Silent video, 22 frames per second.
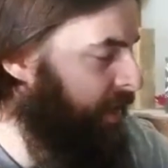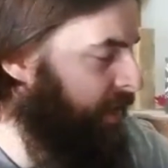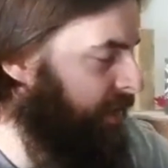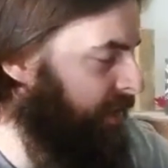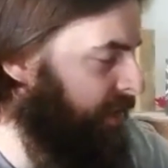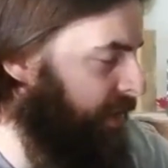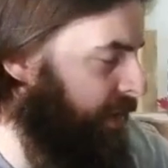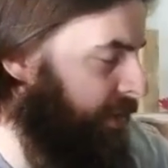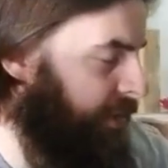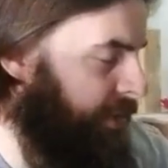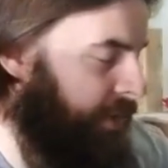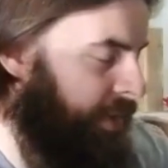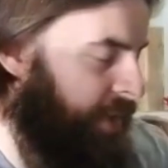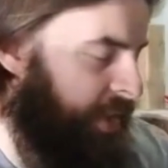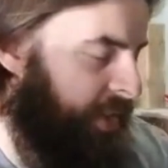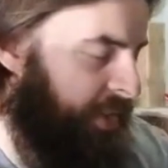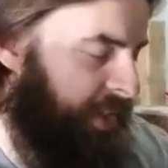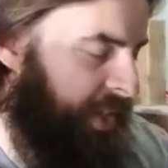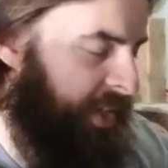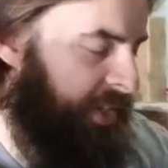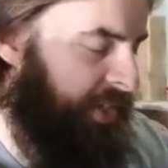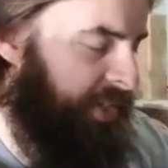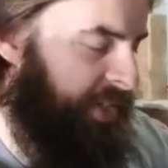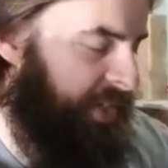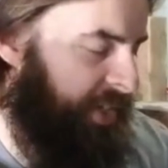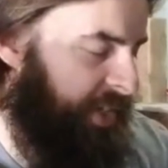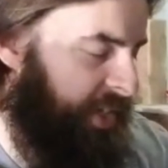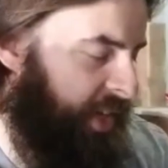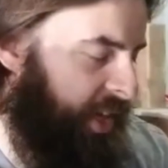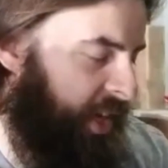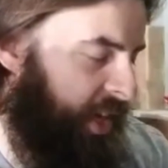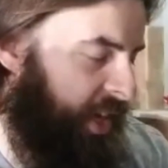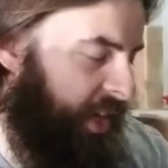So this,
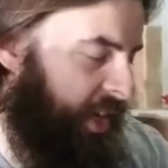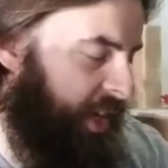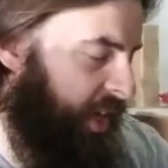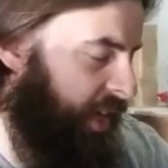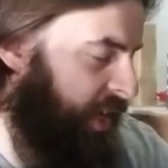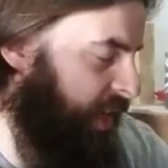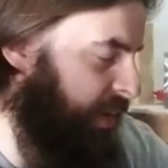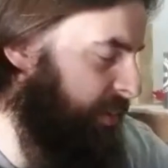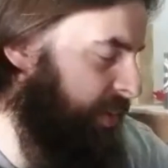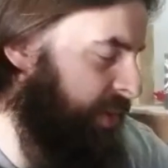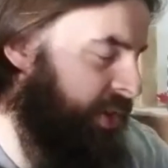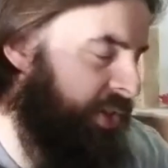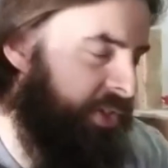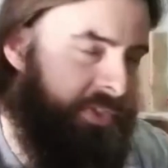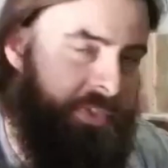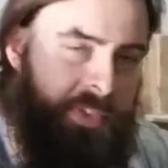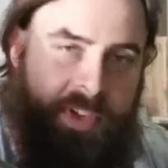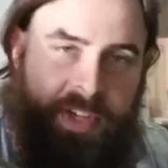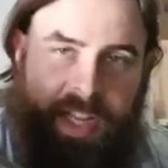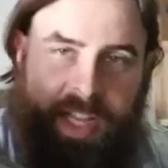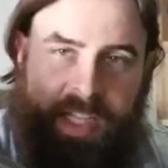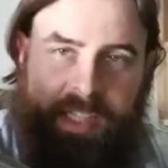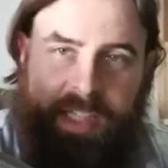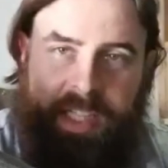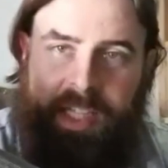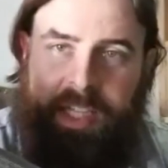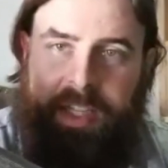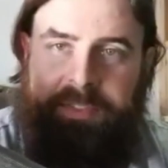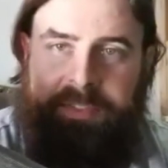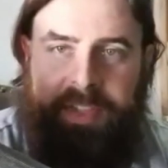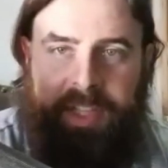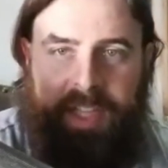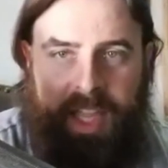it can be used for
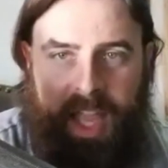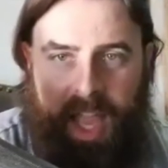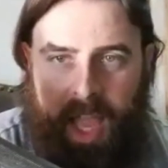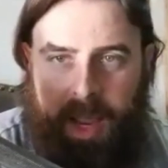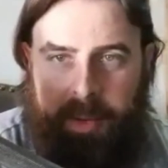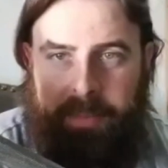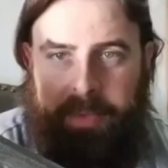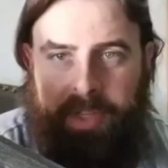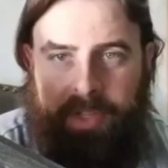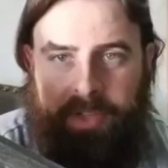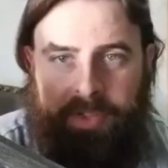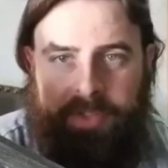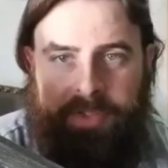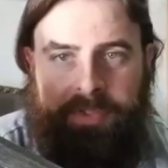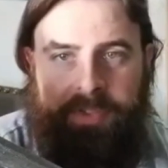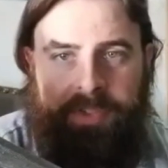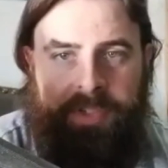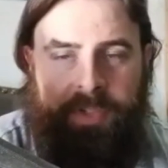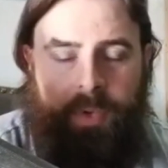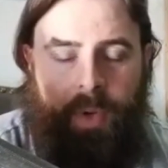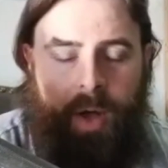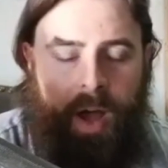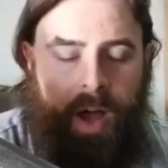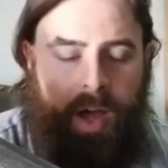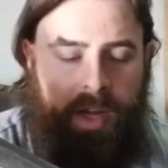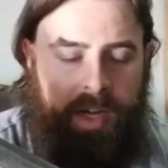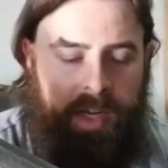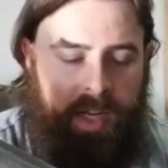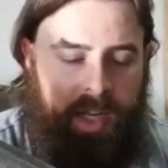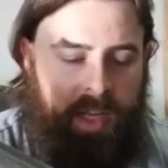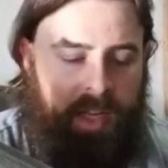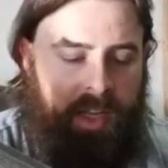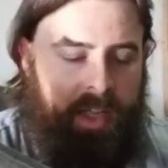deadlift, it can be used for
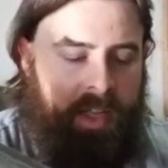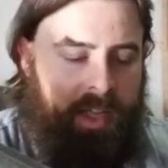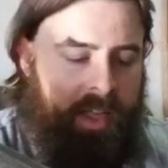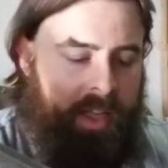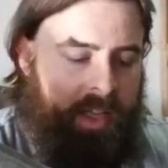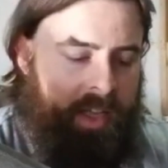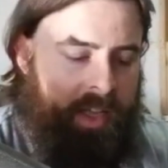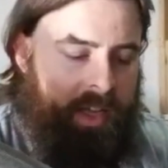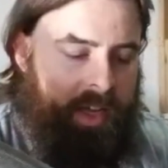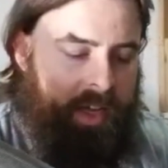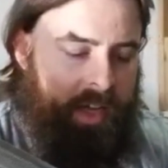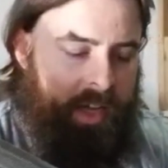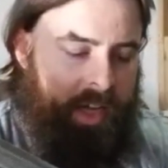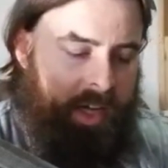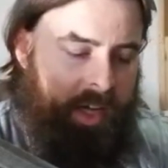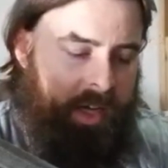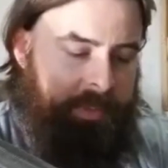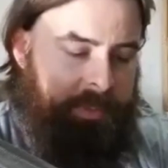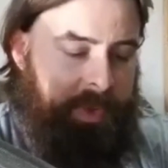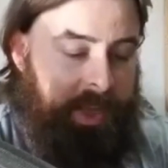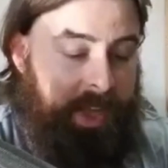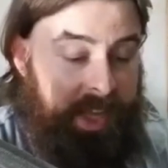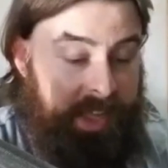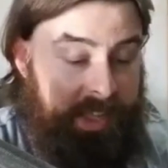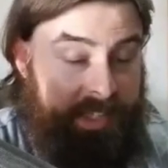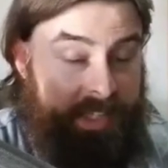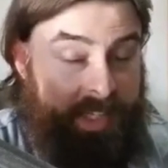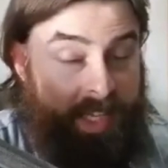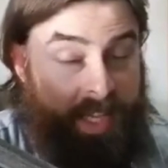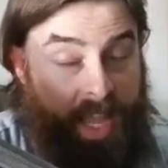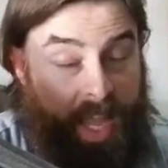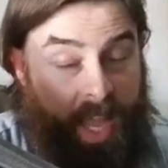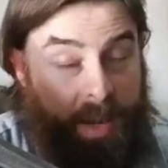squatting, I guess
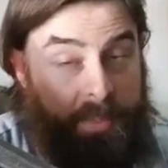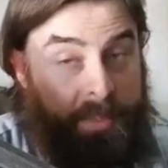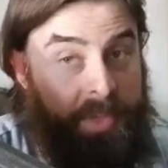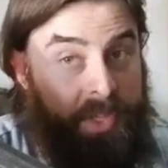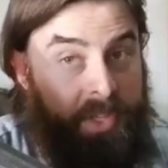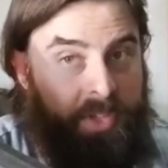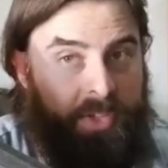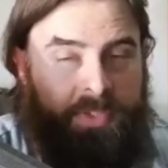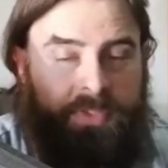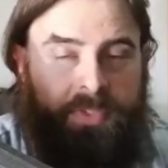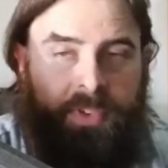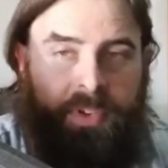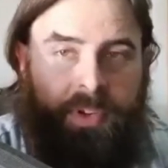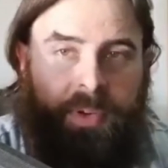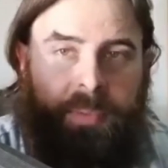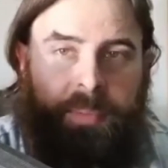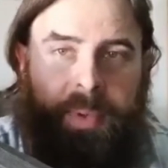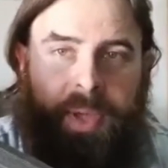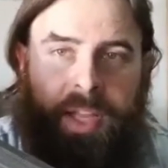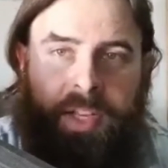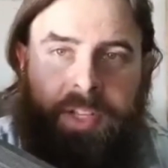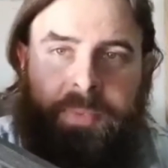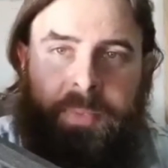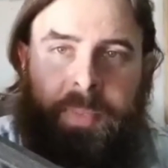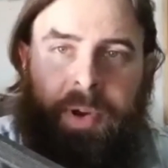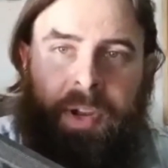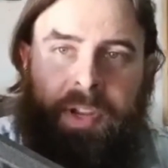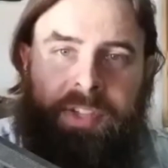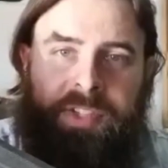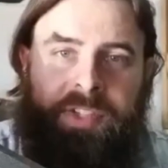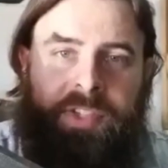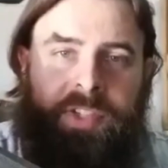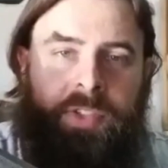it can be used for bench
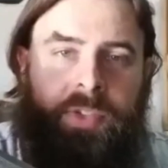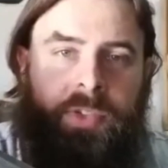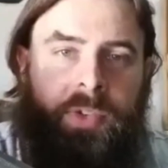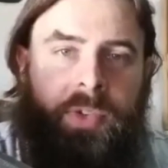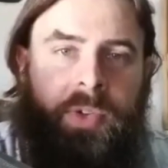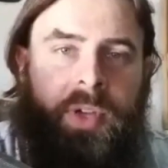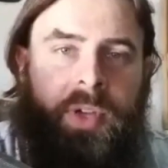press too.